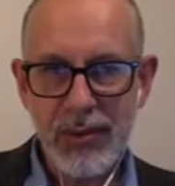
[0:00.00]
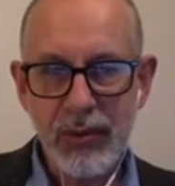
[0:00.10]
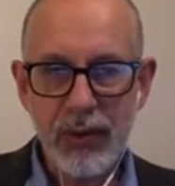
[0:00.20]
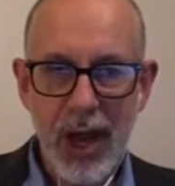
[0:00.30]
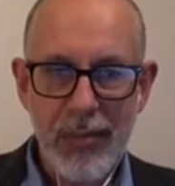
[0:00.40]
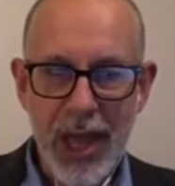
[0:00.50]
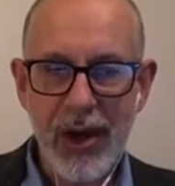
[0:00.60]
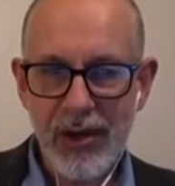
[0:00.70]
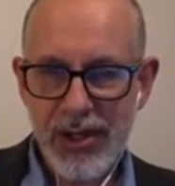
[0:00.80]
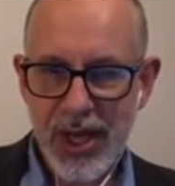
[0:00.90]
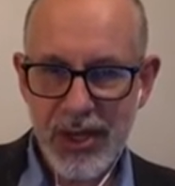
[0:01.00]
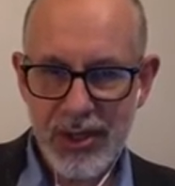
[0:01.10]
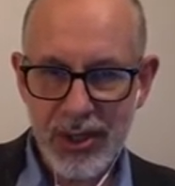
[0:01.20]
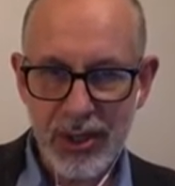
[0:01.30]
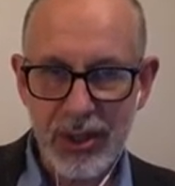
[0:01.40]
grab our
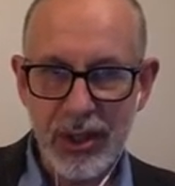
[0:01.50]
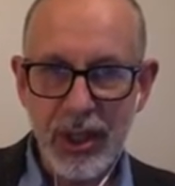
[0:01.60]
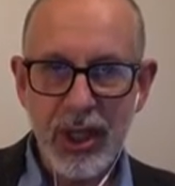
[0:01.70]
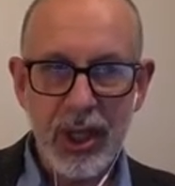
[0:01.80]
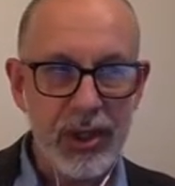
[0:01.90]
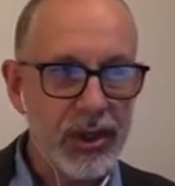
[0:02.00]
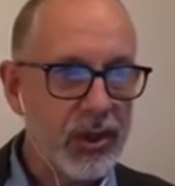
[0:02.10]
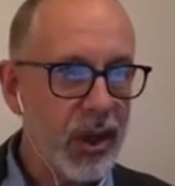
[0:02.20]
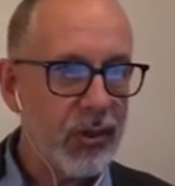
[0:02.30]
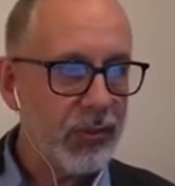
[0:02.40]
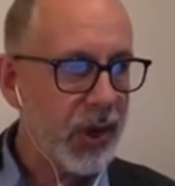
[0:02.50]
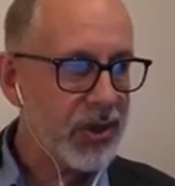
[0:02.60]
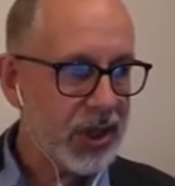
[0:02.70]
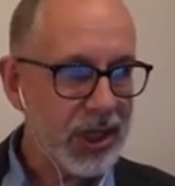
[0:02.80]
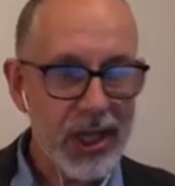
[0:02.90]
attention, and you know,
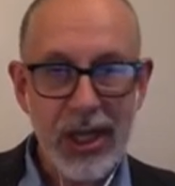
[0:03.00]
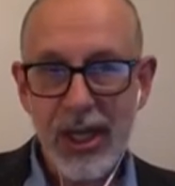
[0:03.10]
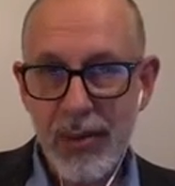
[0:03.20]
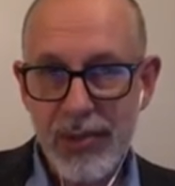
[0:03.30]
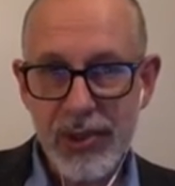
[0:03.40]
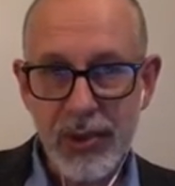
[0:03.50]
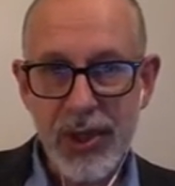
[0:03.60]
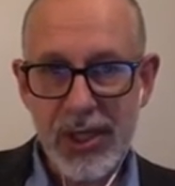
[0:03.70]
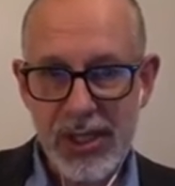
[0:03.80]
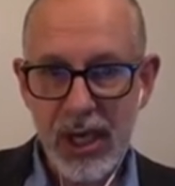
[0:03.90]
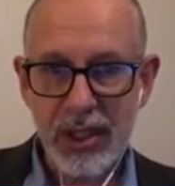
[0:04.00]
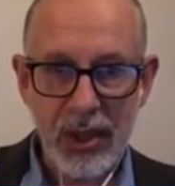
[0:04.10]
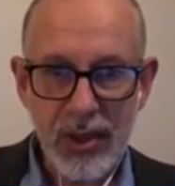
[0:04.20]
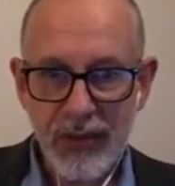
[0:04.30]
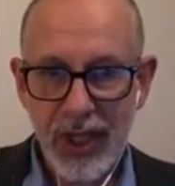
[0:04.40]
mostly that comes through things like
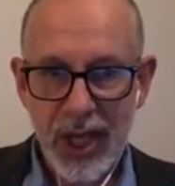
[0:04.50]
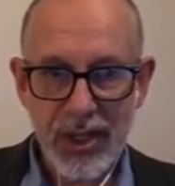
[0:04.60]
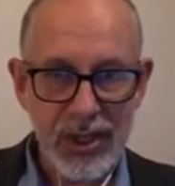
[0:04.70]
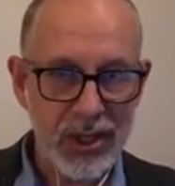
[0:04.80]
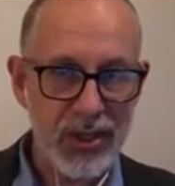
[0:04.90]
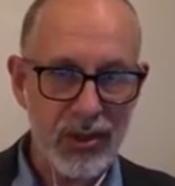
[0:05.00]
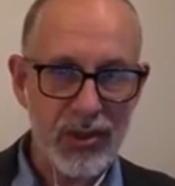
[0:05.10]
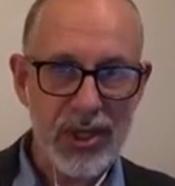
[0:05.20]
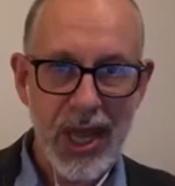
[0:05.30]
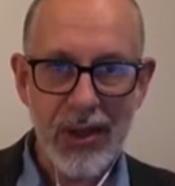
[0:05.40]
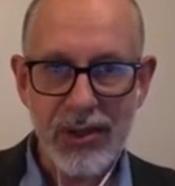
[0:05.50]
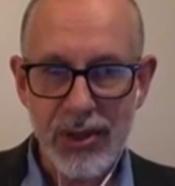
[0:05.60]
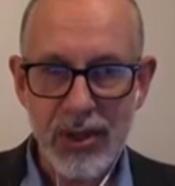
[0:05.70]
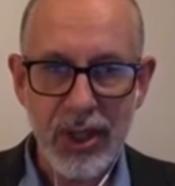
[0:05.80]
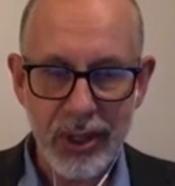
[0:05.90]
notifications, through sounds
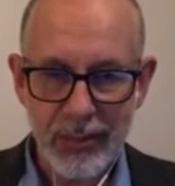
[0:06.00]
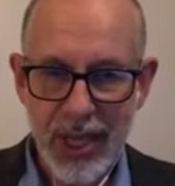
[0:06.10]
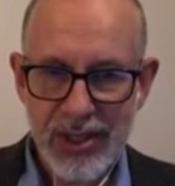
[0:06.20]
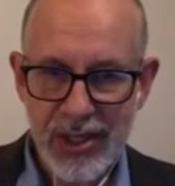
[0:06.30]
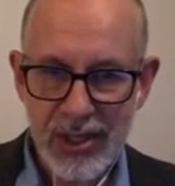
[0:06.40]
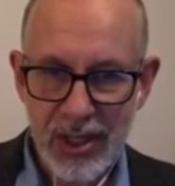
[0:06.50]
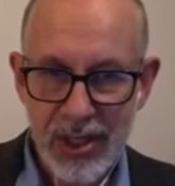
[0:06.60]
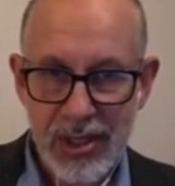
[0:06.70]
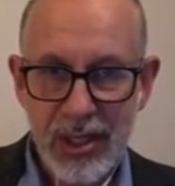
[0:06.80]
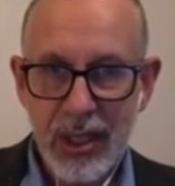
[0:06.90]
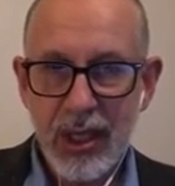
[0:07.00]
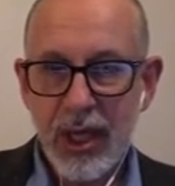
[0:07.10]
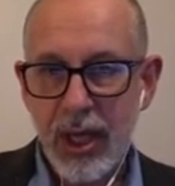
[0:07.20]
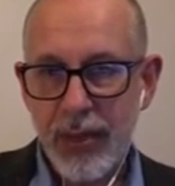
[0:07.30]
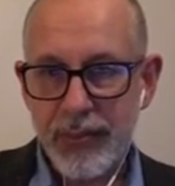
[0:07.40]
of little messages.
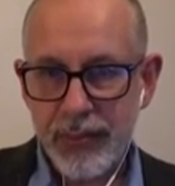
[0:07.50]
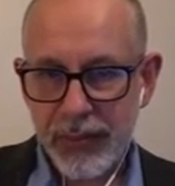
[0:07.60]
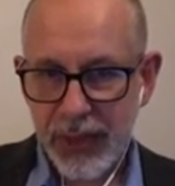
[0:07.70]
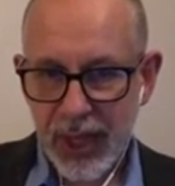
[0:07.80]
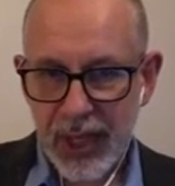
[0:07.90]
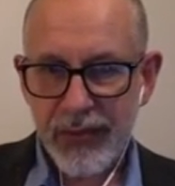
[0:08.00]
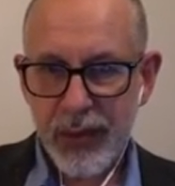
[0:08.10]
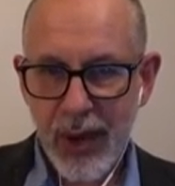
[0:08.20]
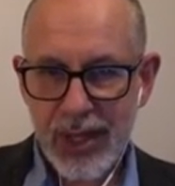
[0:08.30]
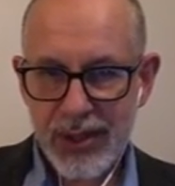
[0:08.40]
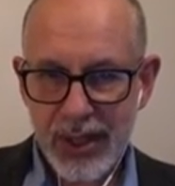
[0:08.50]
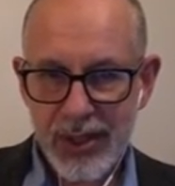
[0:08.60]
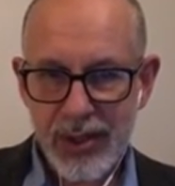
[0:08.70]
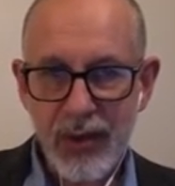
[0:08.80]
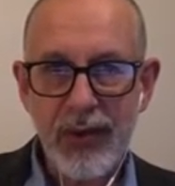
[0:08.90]
If you actually
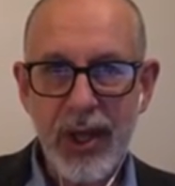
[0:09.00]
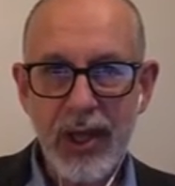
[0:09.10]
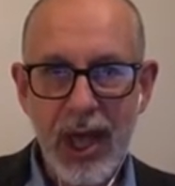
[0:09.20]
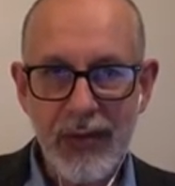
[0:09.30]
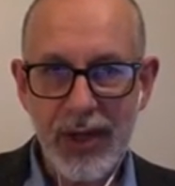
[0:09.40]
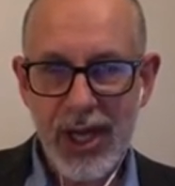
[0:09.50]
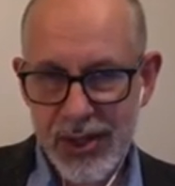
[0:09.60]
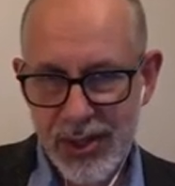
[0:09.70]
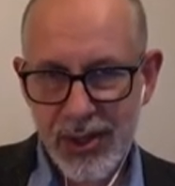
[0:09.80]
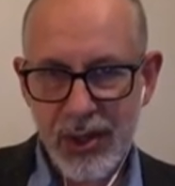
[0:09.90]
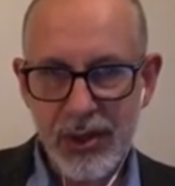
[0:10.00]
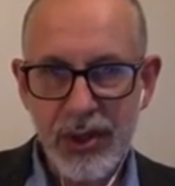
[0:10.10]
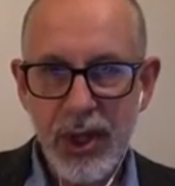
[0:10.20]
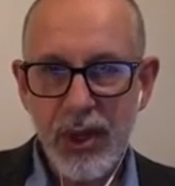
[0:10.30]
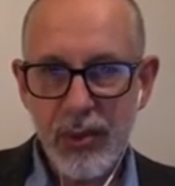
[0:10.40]
sort of have a lesson
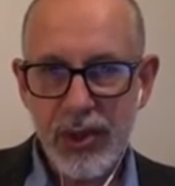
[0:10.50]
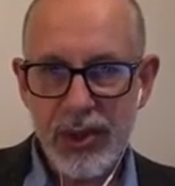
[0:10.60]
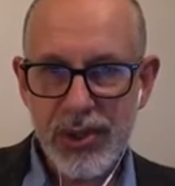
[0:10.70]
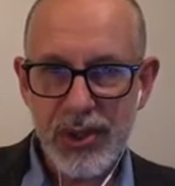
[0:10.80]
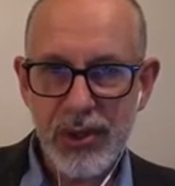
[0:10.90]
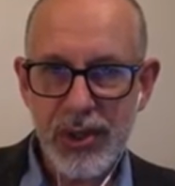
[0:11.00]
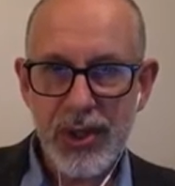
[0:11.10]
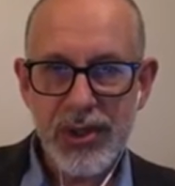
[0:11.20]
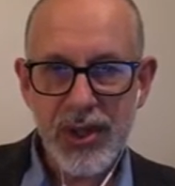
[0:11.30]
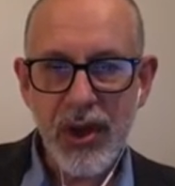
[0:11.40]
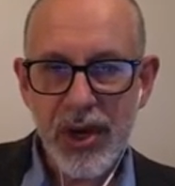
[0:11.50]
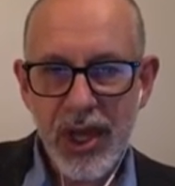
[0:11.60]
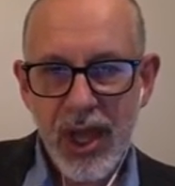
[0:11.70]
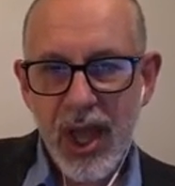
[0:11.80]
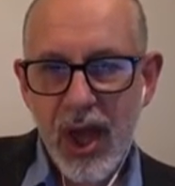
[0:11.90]
with your students on
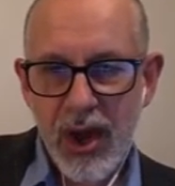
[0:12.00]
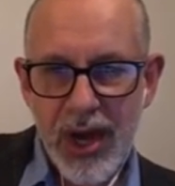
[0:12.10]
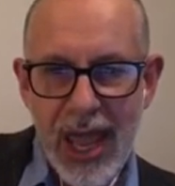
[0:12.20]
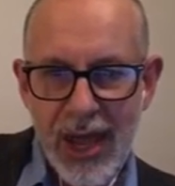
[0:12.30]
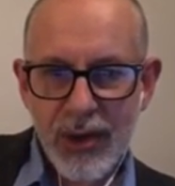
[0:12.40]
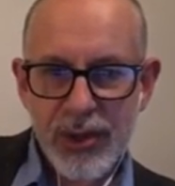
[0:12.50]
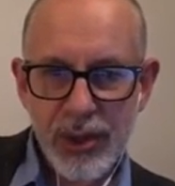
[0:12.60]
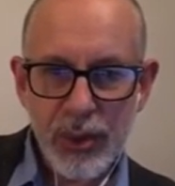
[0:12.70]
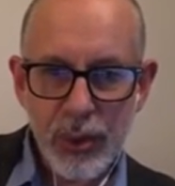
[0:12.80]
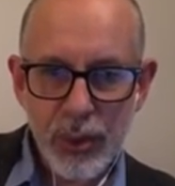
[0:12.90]
how to